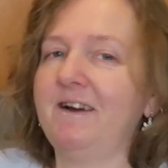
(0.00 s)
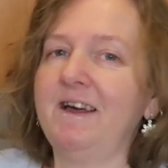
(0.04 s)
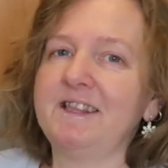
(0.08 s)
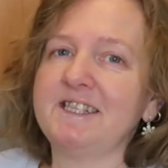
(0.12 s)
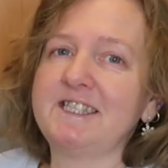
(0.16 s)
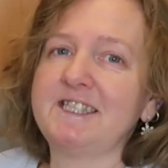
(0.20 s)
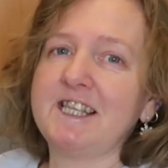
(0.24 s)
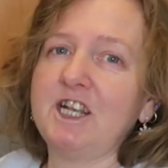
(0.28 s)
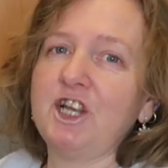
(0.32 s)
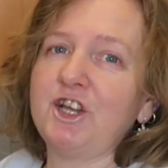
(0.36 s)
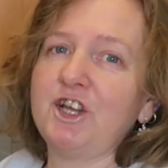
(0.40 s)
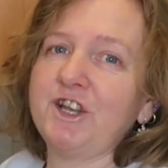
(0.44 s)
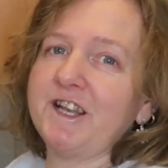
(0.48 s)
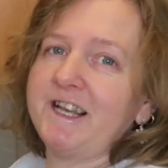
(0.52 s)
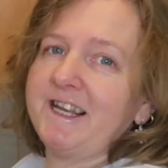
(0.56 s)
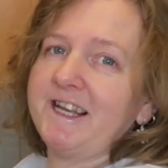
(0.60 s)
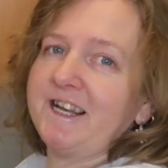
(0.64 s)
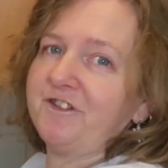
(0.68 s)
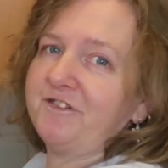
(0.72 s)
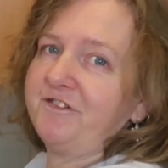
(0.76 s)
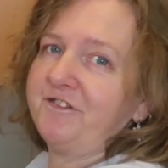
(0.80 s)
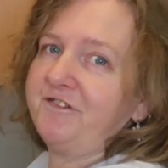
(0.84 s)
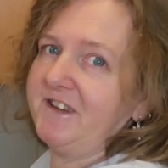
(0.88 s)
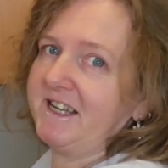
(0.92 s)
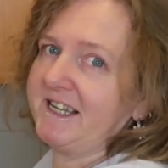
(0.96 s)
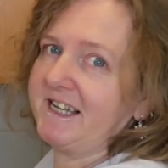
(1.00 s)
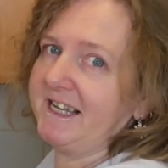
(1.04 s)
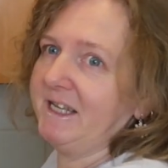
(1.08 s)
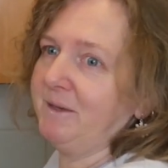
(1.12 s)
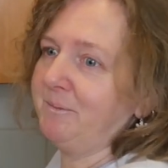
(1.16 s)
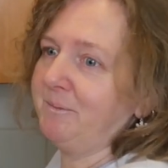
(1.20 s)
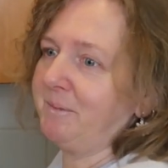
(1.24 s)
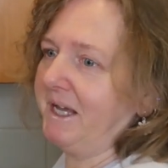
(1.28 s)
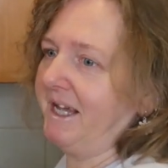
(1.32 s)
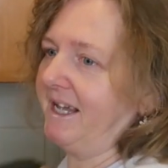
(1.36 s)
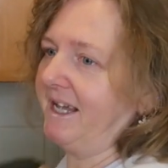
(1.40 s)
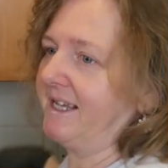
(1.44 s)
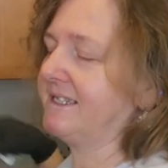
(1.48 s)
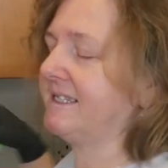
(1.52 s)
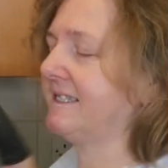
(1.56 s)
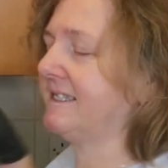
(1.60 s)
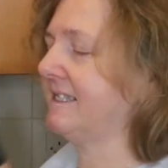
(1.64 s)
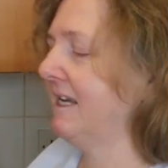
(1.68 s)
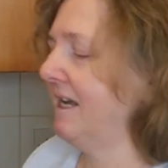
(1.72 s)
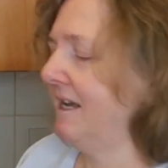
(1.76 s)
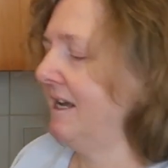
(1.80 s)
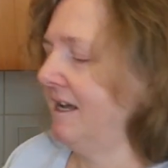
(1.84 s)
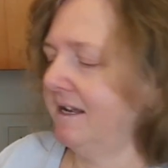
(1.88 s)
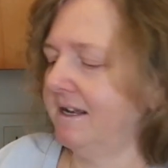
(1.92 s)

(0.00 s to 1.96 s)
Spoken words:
There's a lot of little fiddly bits.